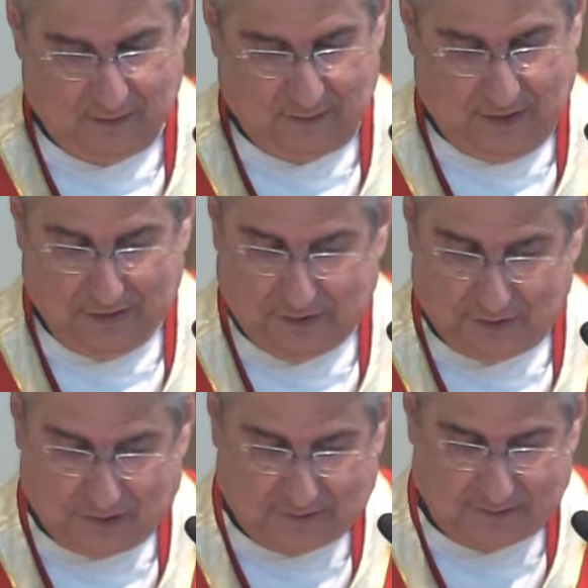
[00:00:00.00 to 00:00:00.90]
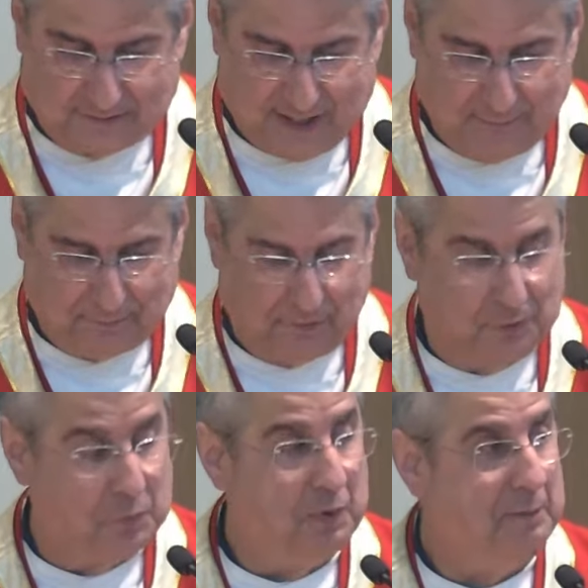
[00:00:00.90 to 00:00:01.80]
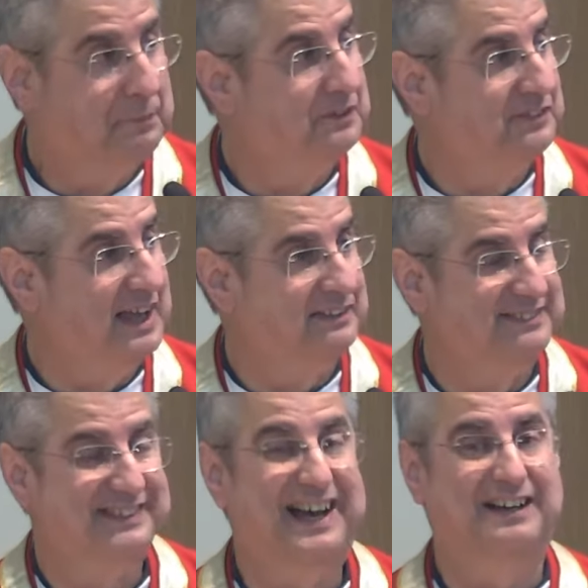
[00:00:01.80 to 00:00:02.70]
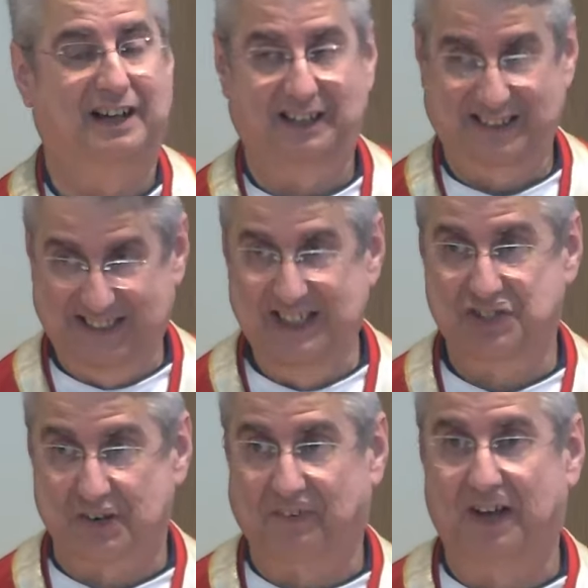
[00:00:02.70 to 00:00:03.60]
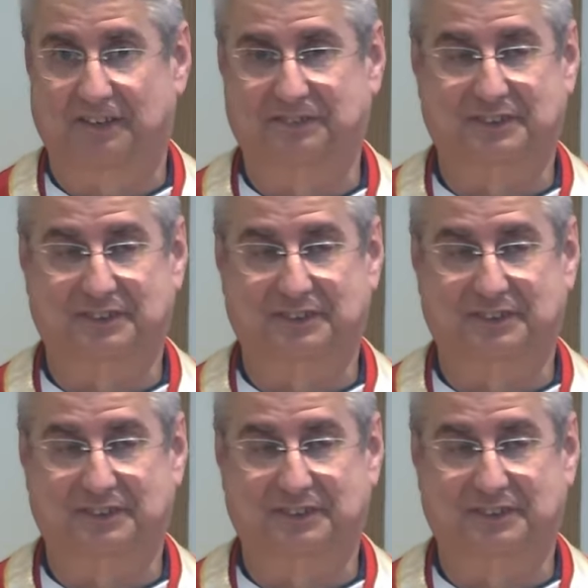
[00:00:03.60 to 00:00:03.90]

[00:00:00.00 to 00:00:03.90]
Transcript: Then to the disciple who represents each of us,